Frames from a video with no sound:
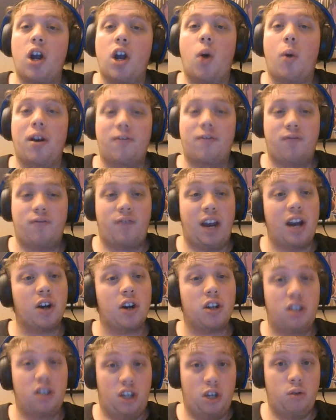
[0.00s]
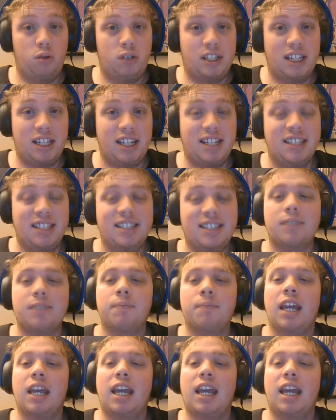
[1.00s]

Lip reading: know what fair use is,